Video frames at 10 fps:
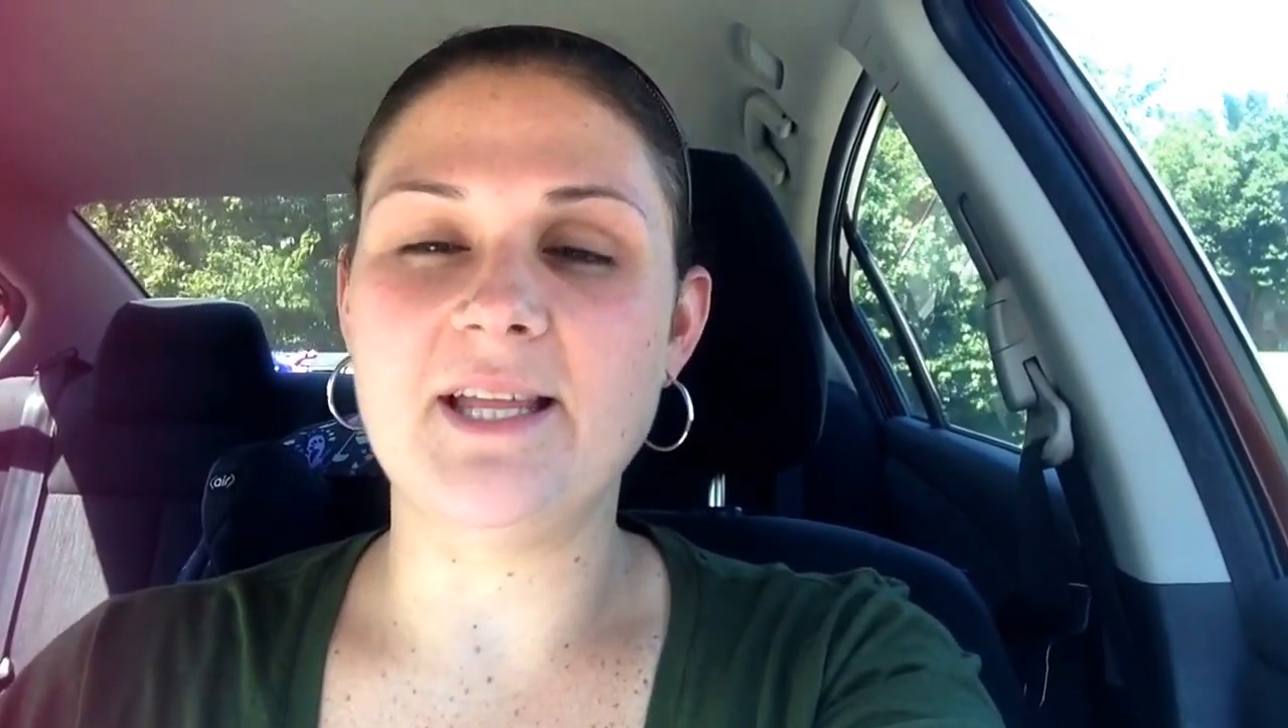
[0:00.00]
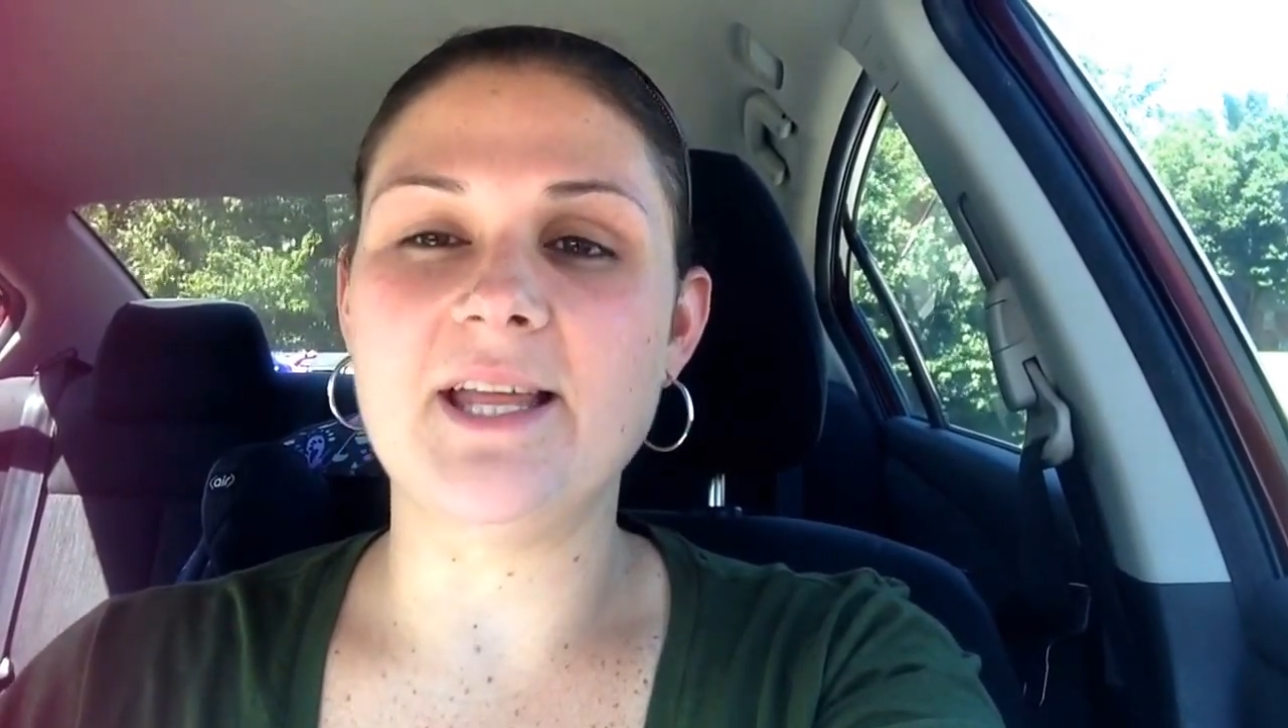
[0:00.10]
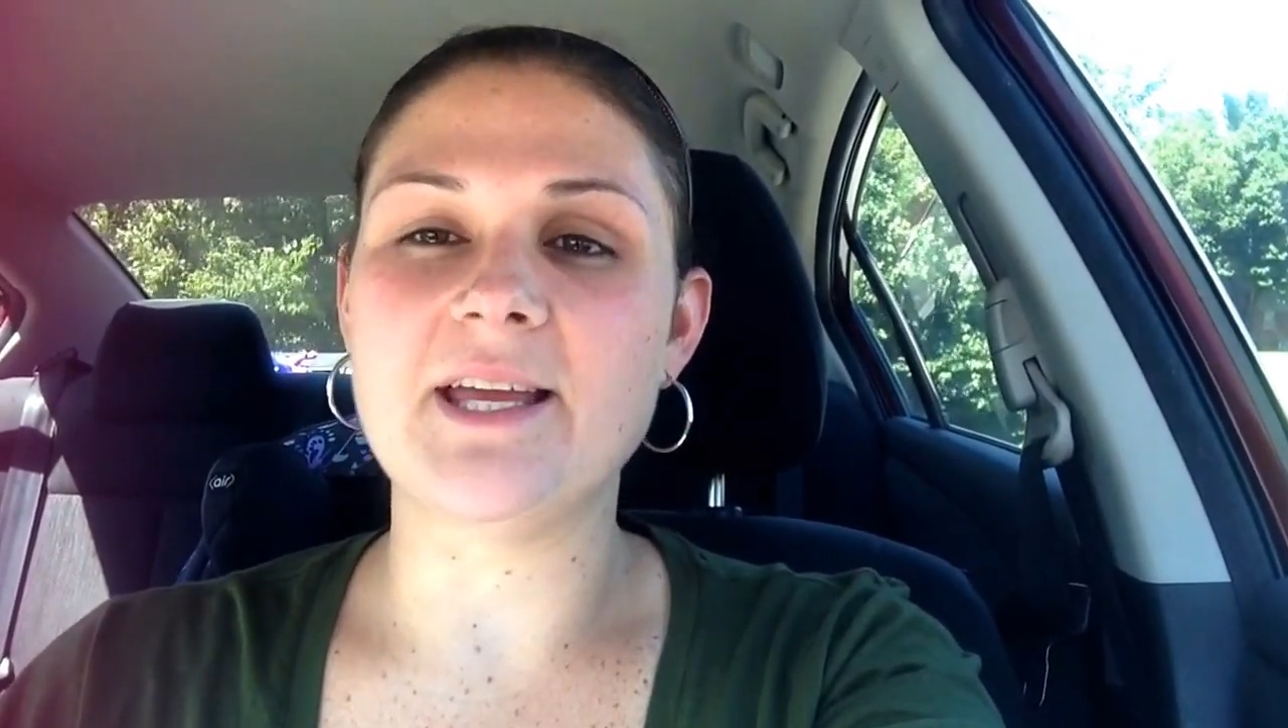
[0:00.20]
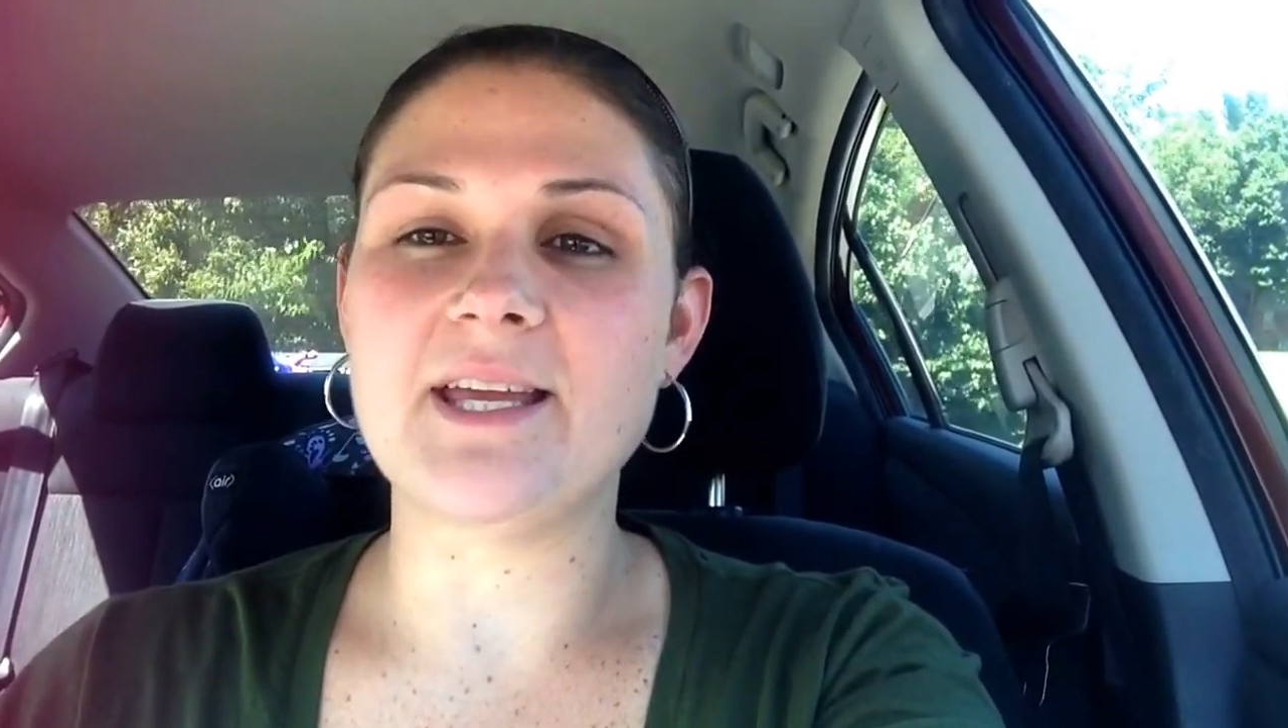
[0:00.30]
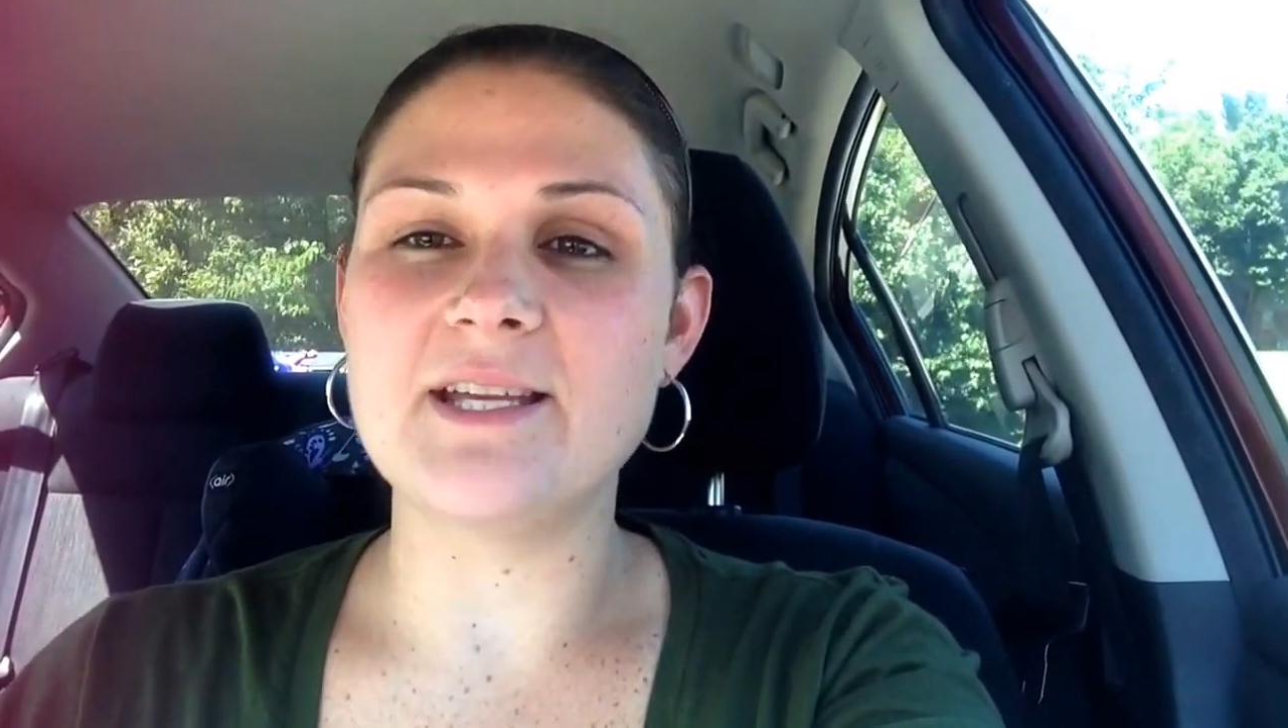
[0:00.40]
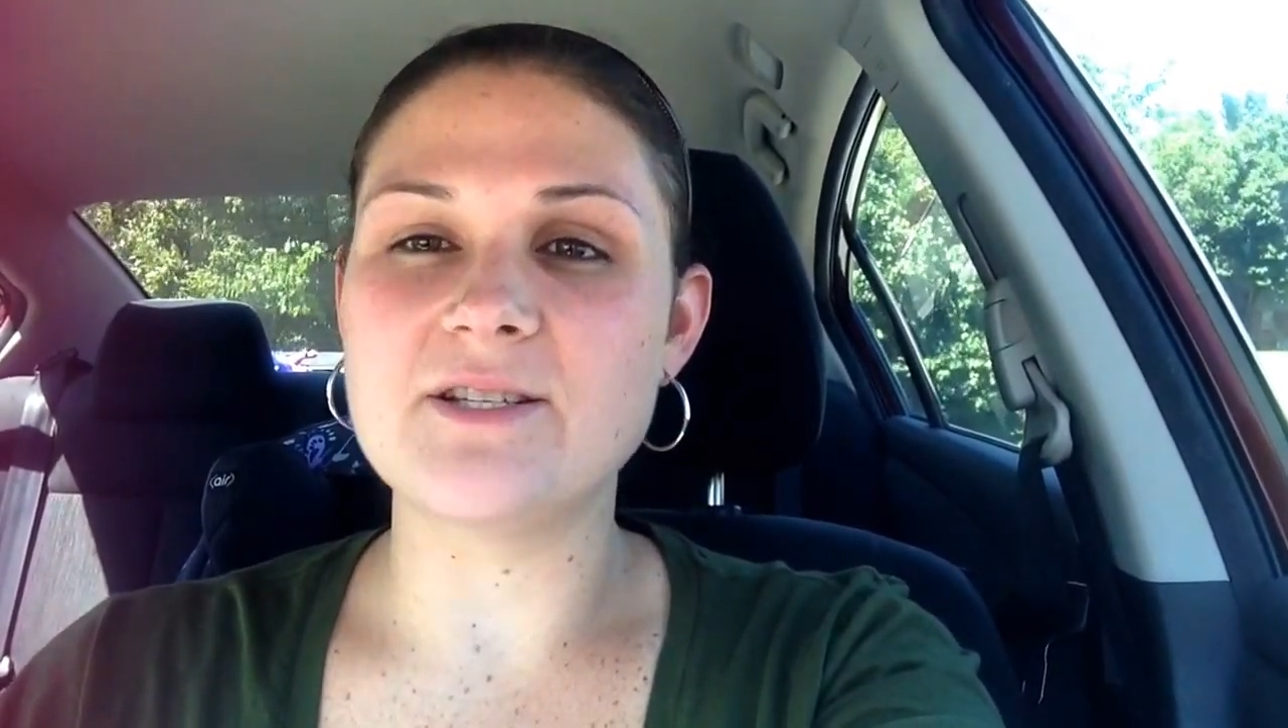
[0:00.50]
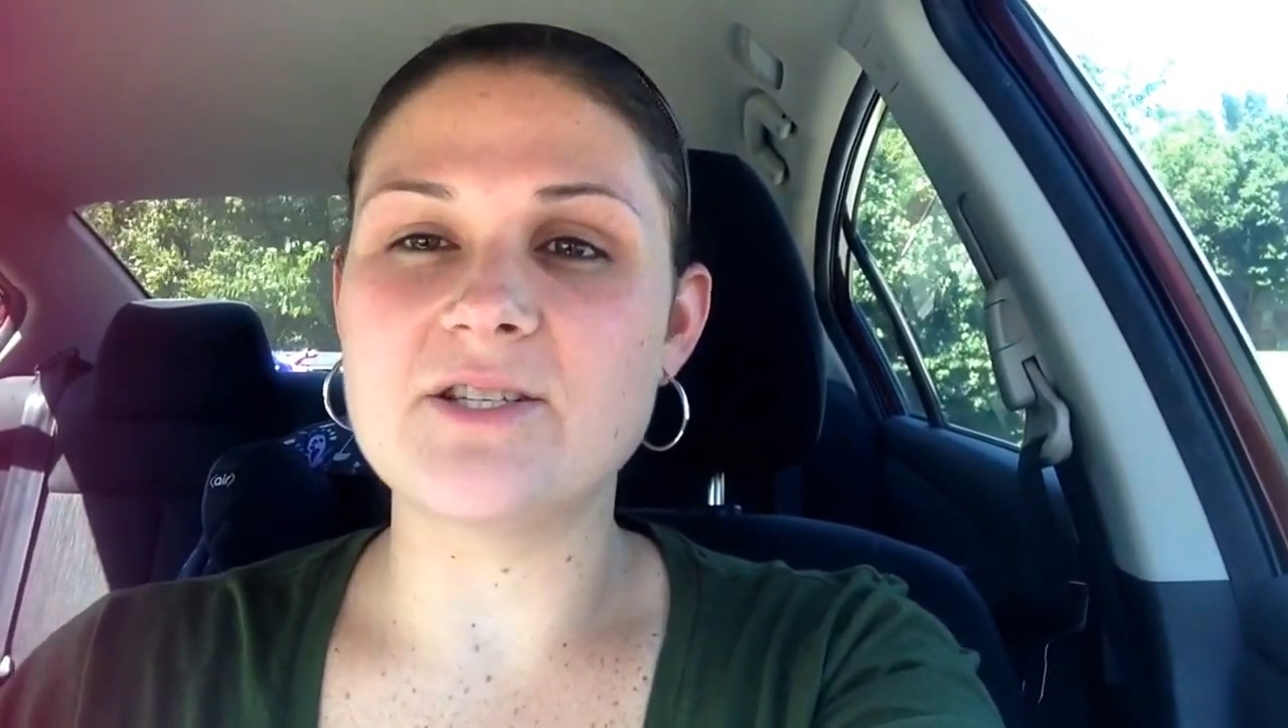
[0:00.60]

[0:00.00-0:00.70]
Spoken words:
Like, he is